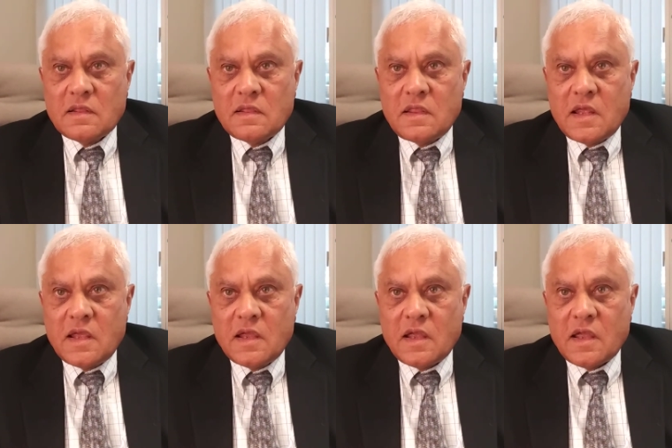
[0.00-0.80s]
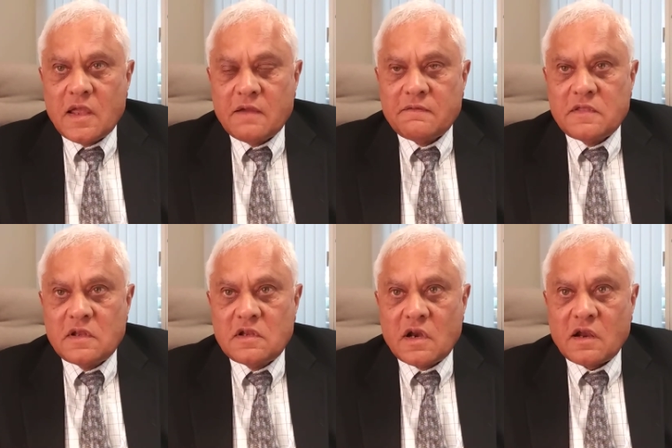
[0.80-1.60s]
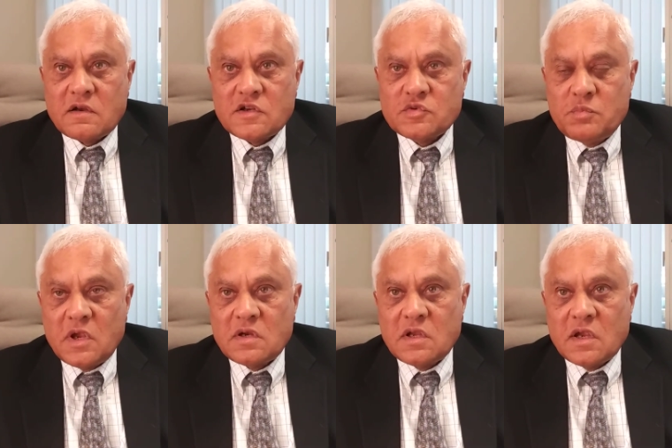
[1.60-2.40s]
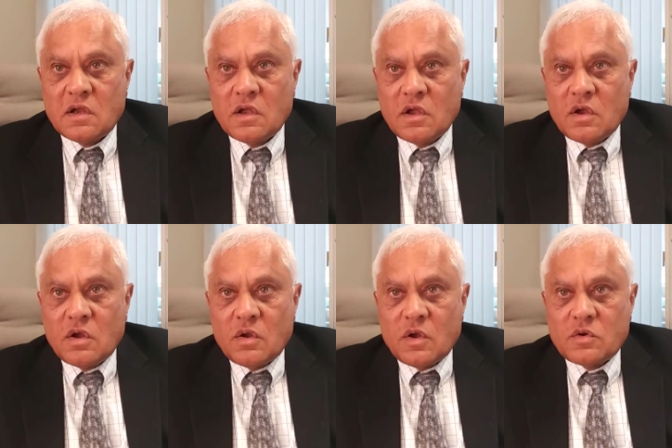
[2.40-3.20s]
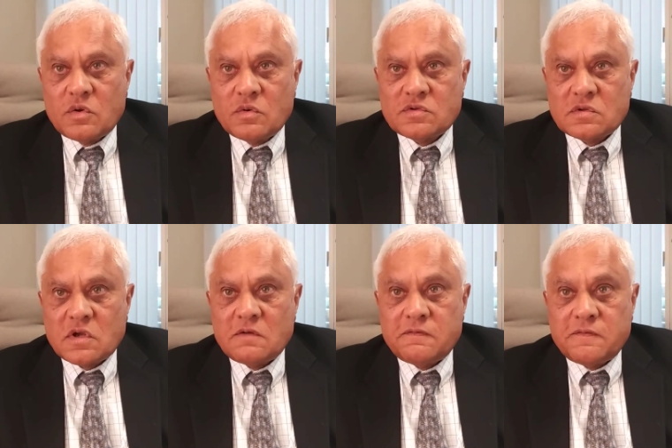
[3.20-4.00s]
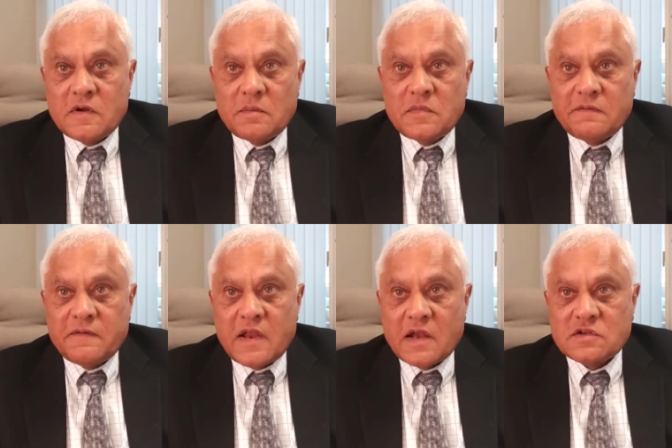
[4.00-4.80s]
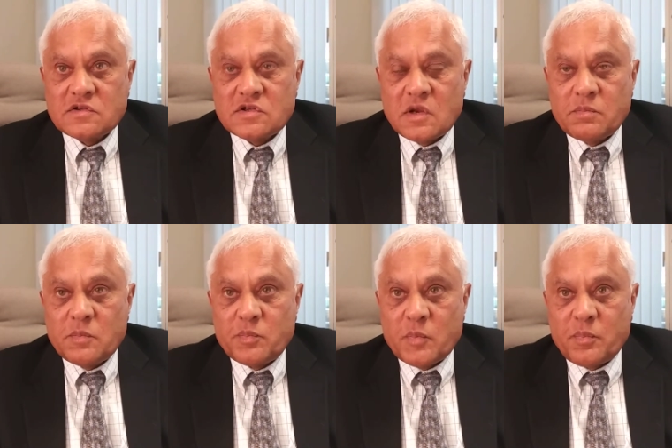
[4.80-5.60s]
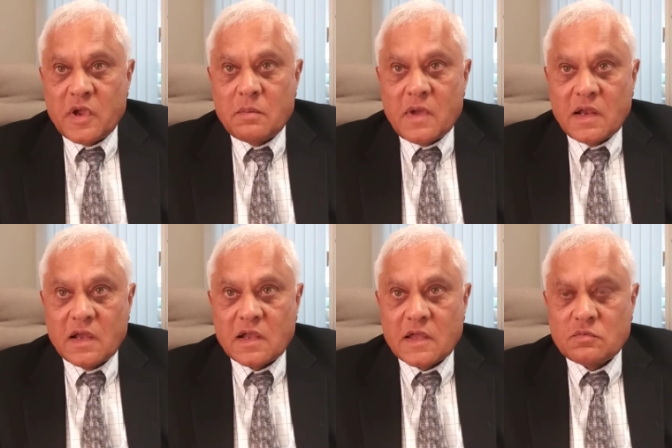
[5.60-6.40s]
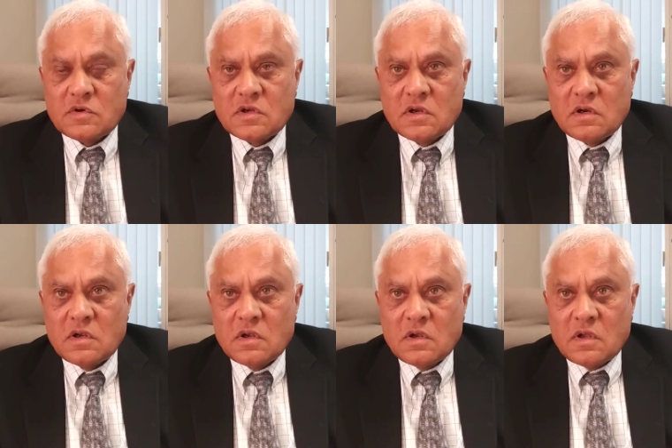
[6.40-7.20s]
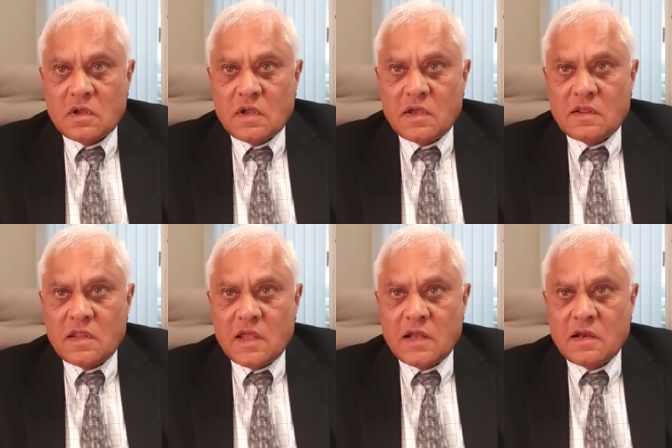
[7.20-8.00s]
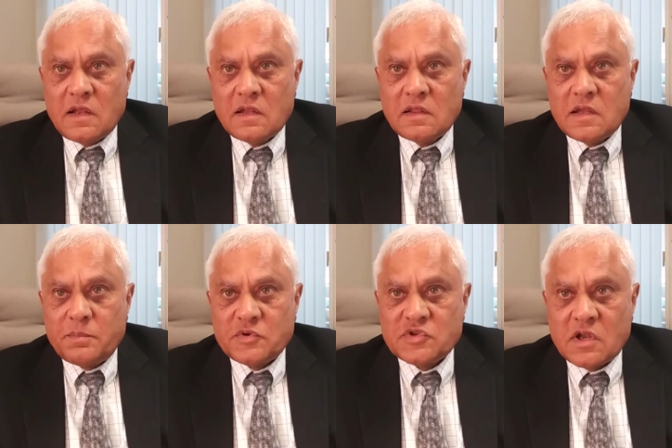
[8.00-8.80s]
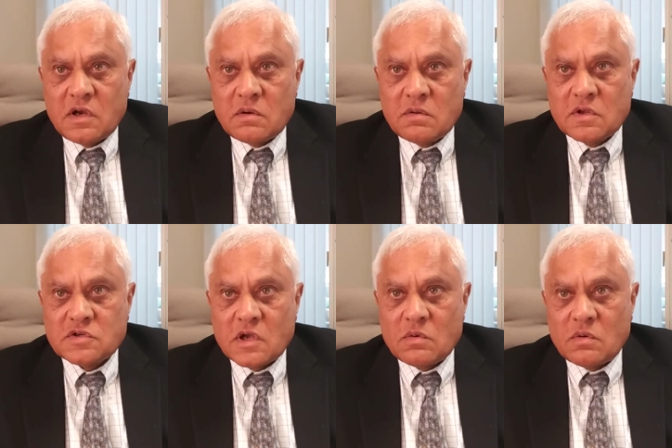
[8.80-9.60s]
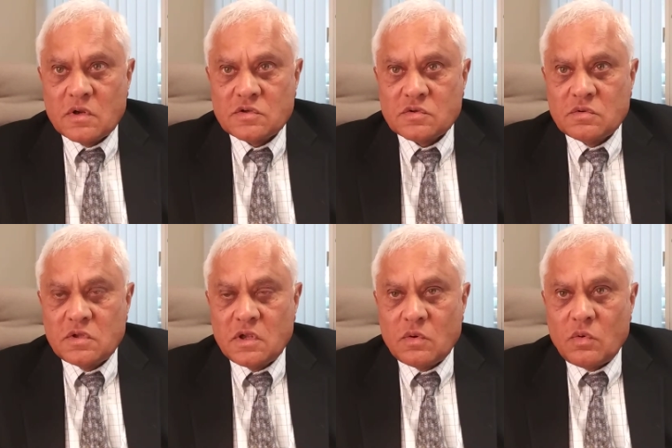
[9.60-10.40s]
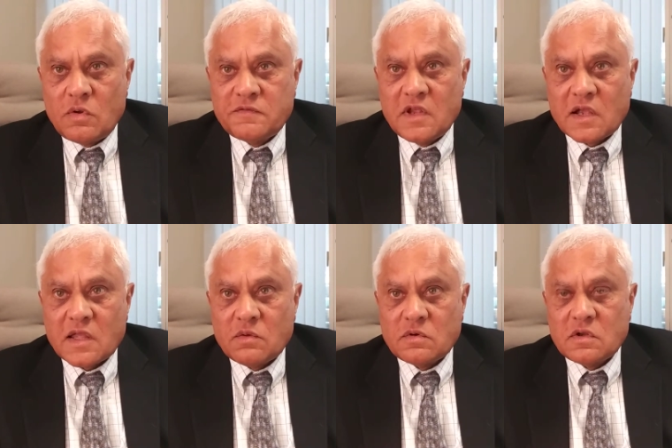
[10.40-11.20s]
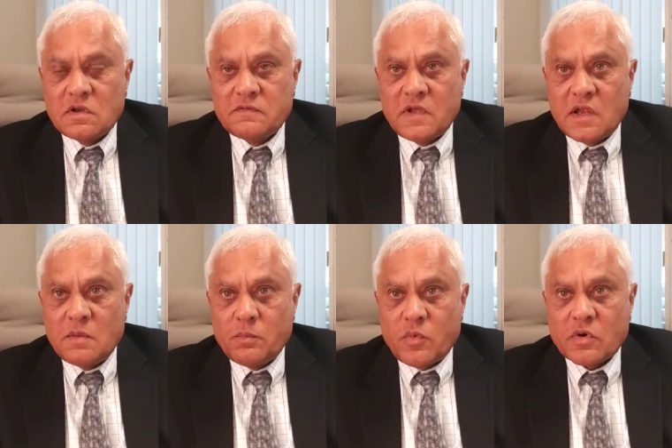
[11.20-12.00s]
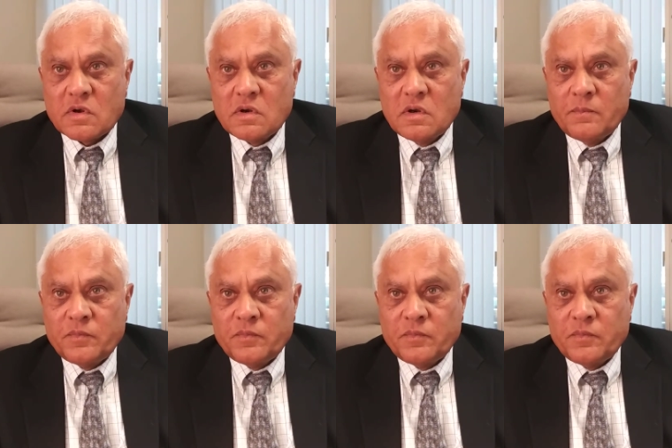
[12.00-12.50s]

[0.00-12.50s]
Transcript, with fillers: they have the directors meeting to confirm the financial statement prepared by an accountant and then they present it to the shareholders. So the role of the accountant is very important